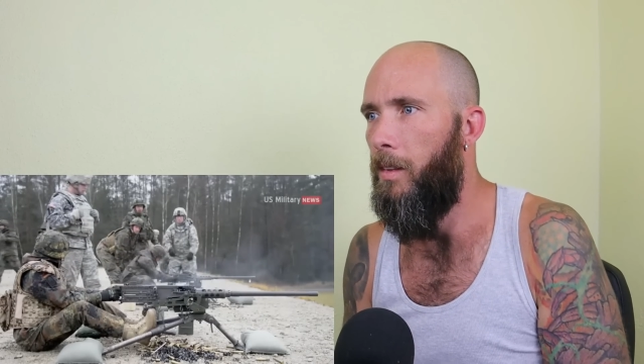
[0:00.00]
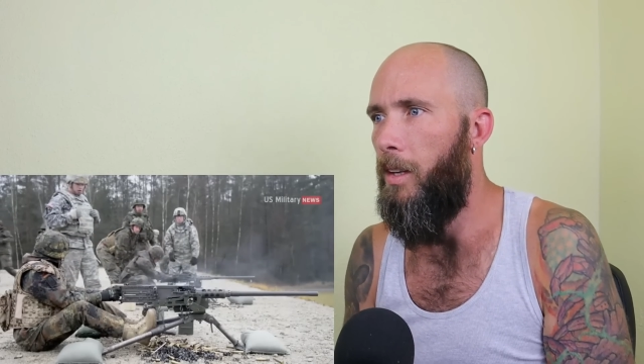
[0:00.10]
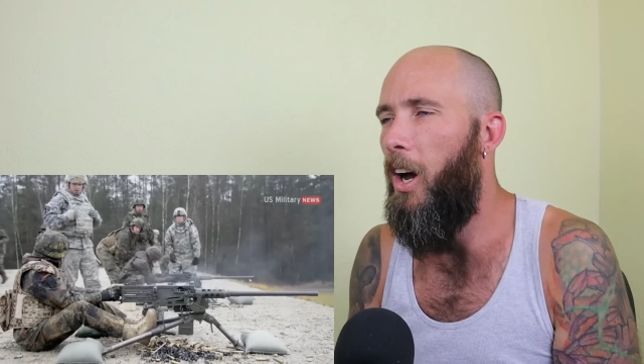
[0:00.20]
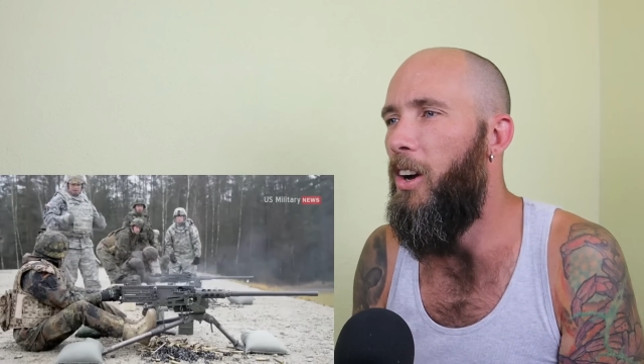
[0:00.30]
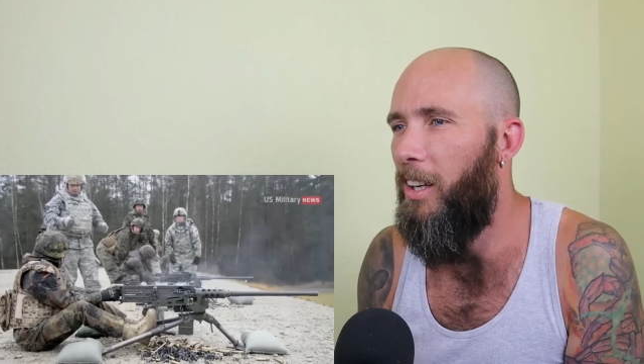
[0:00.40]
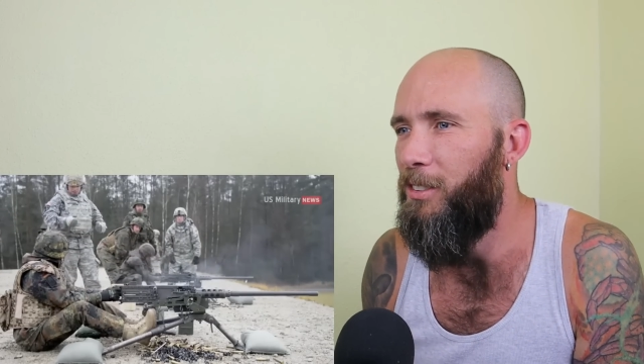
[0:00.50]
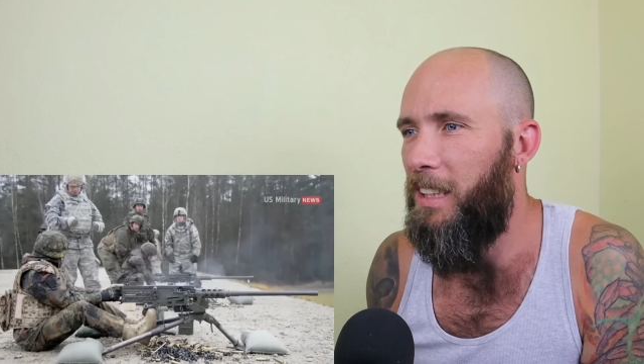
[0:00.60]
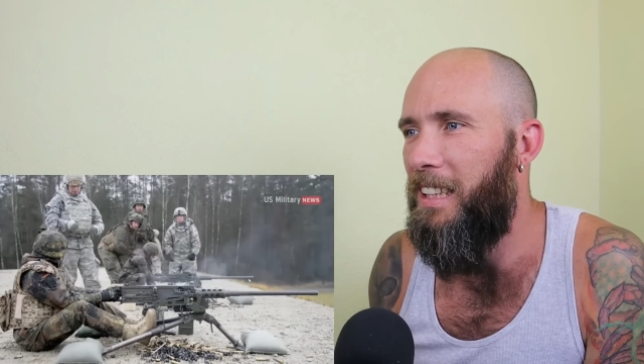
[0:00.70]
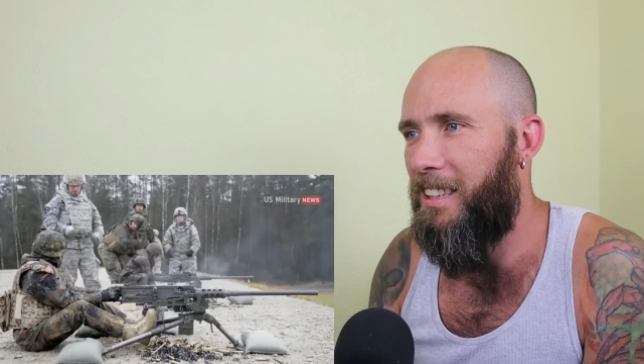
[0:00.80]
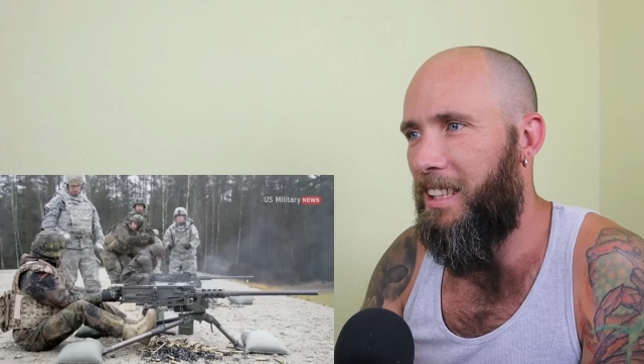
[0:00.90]
Oh, yeah, I've
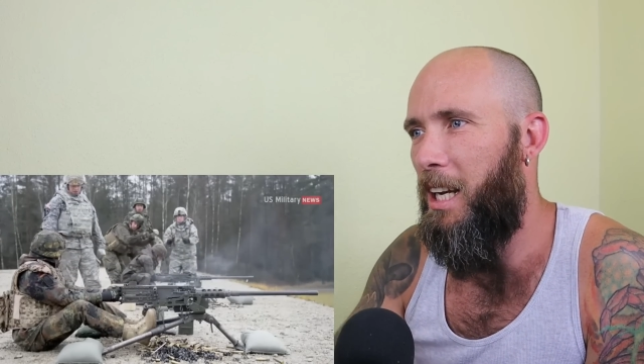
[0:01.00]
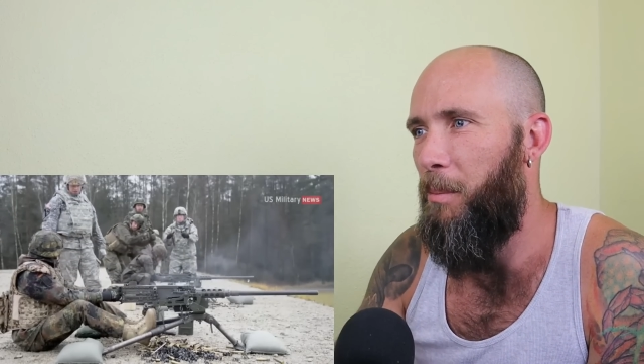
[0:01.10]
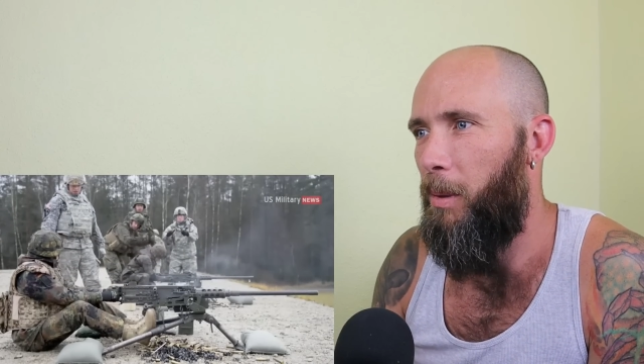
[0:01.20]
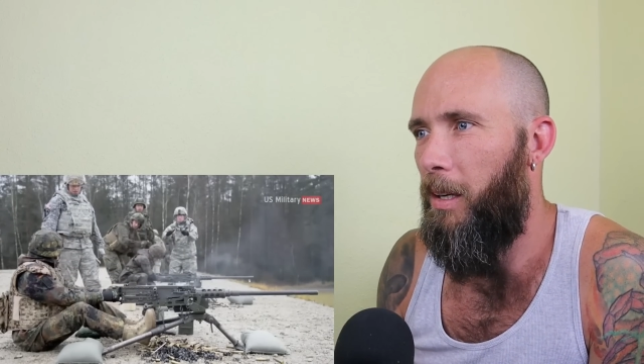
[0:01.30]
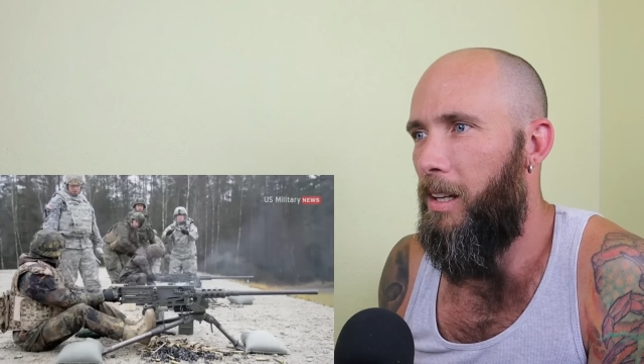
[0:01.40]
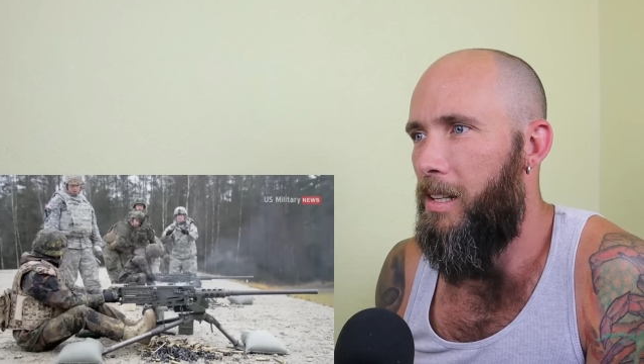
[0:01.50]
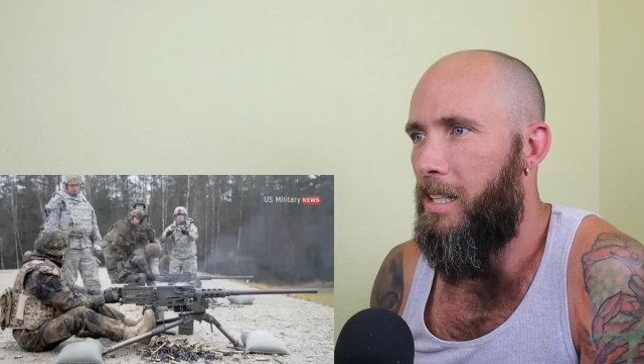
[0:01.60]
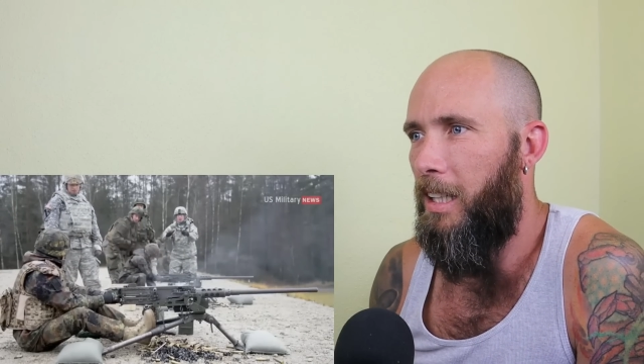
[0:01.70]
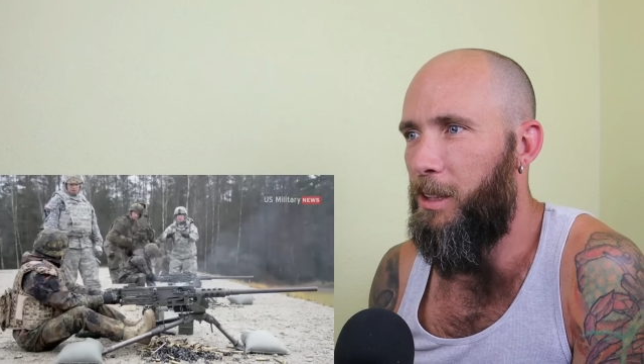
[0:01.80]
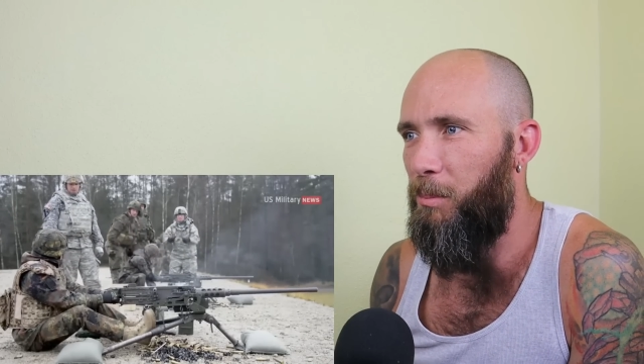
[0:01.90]
seen this clip.
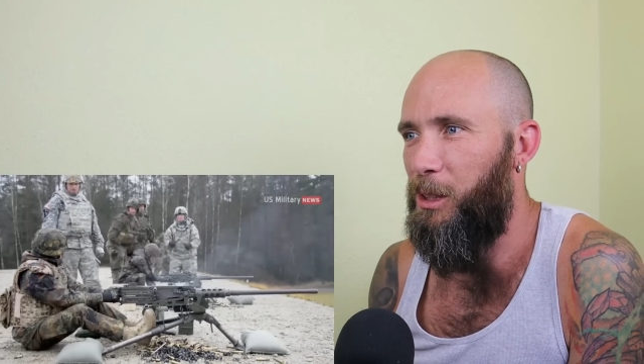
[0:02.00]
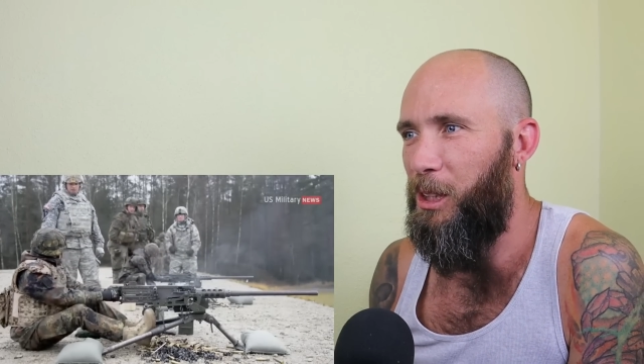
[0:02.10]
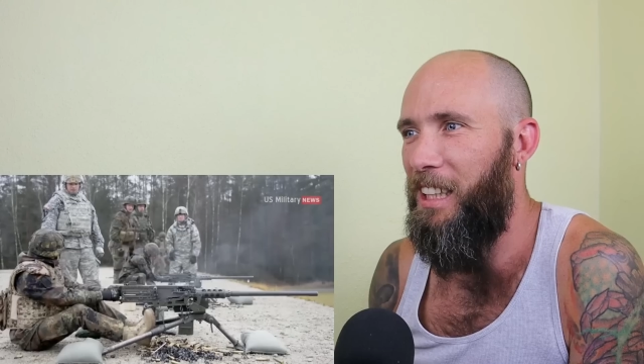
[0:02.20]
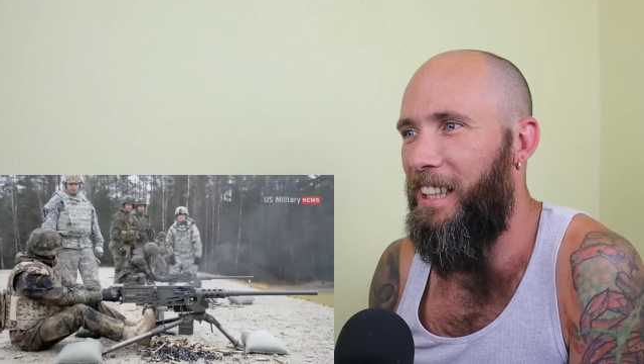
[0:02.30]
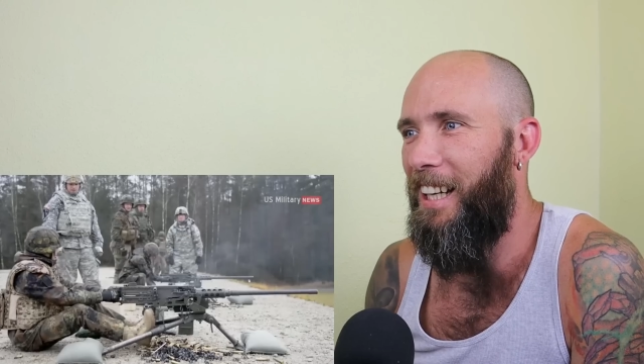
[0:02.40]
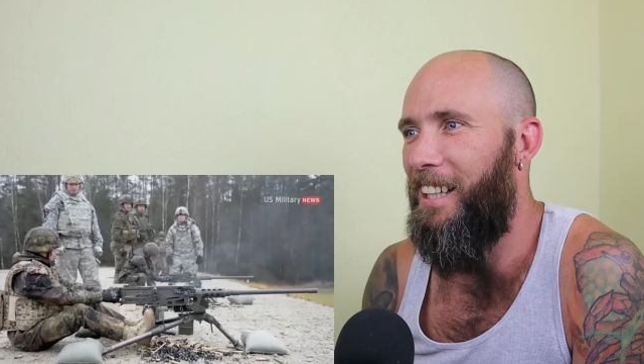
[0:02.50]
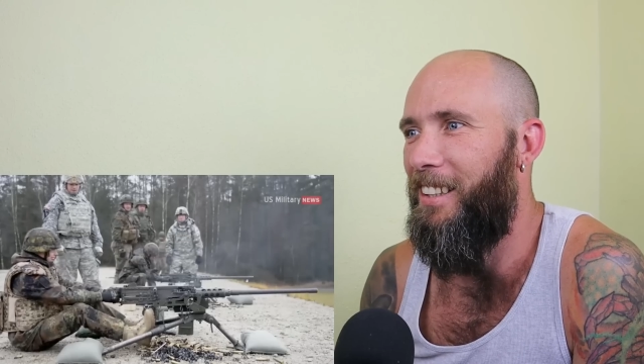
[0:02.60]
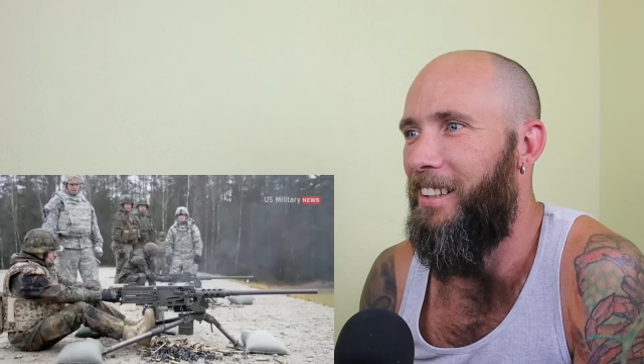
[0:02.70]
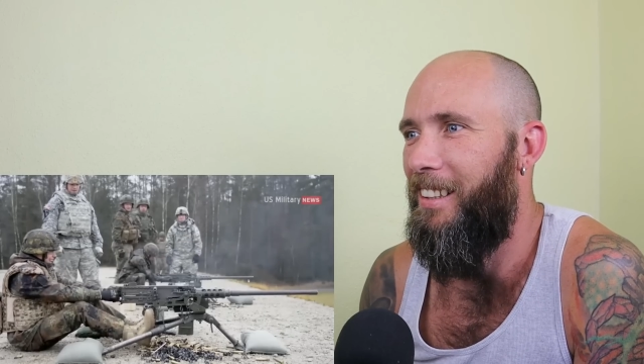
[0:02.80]
It's a machine gun.